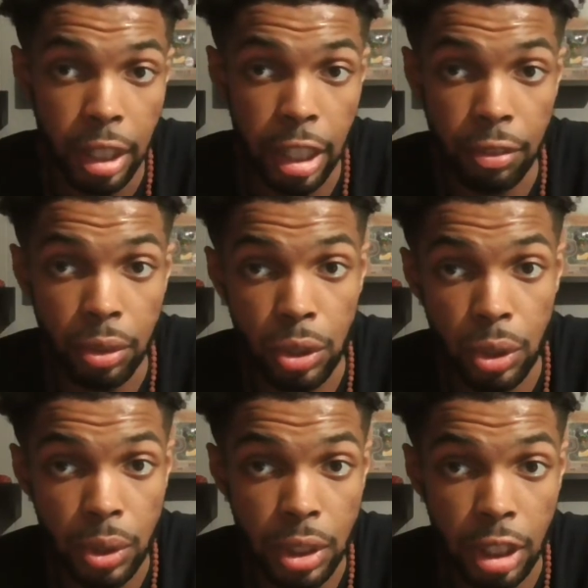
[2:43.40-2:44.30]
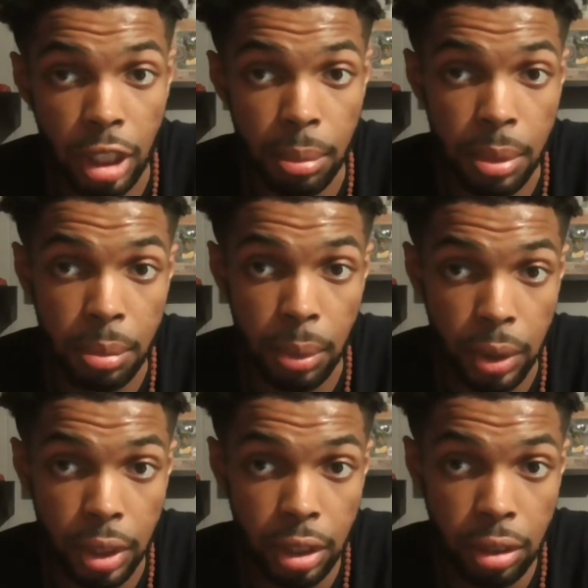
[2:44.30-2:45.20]
If you choose to keep
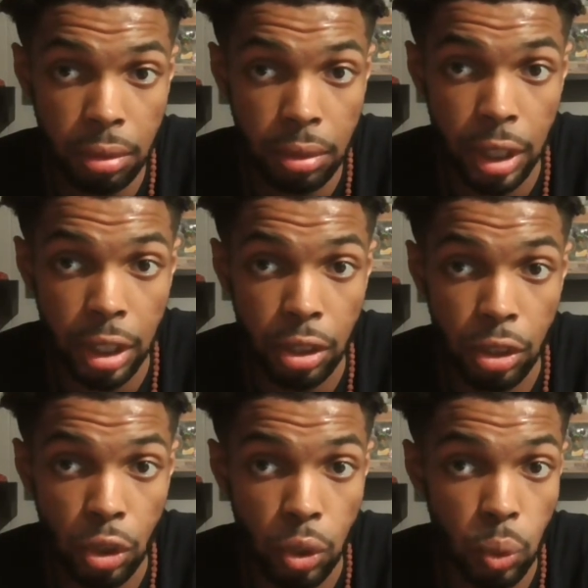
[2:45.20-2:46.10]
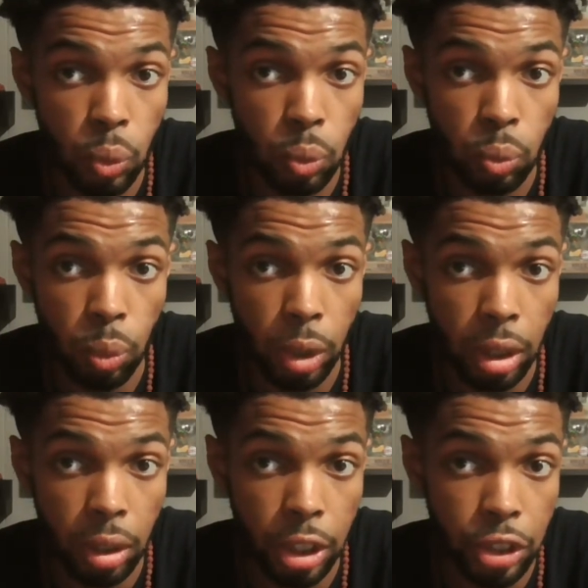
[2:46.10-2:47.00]
smoking, then you
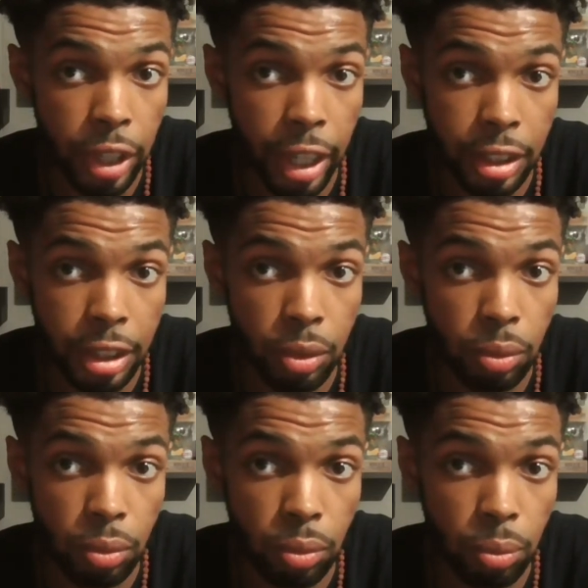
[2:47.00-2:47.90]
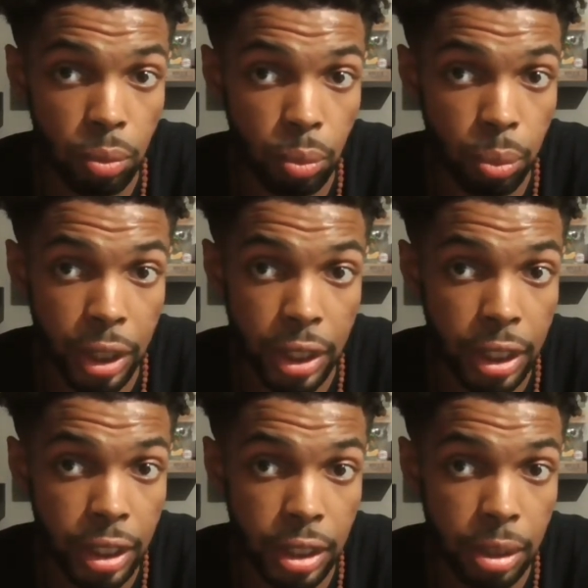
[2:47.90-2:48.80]
will attract and bring
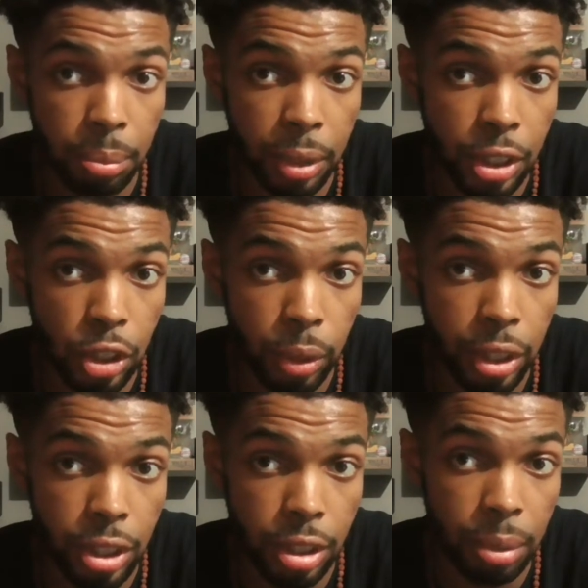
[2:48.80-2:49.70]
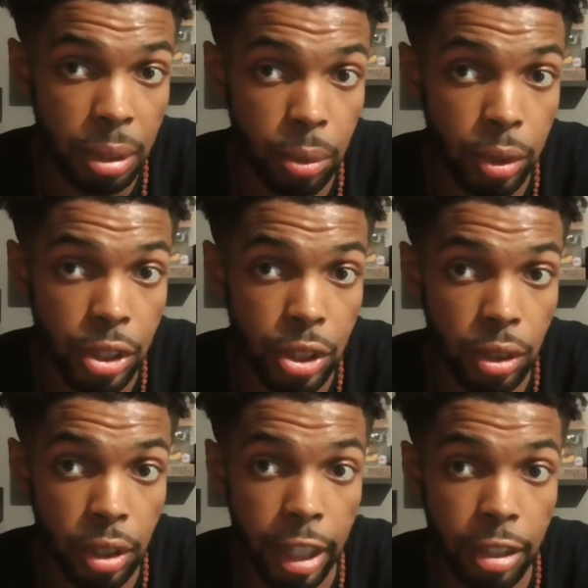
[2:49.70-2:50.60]
things and situations and people into
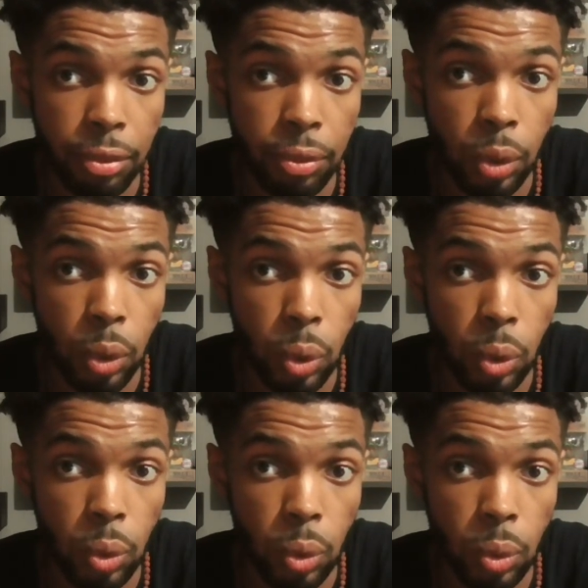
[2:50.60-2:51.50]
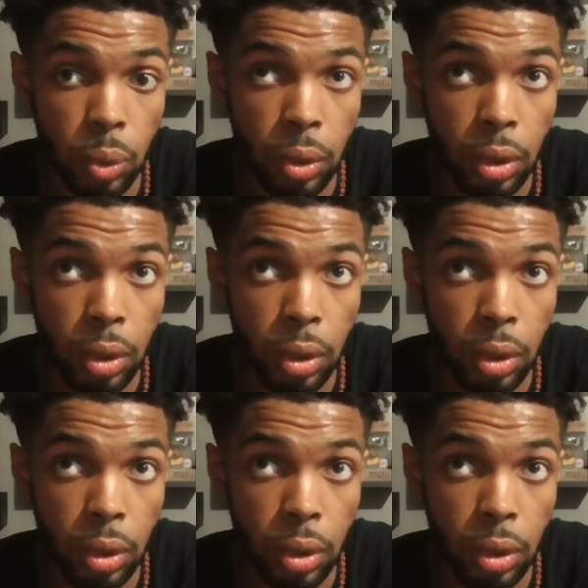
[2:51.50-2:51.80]
your life who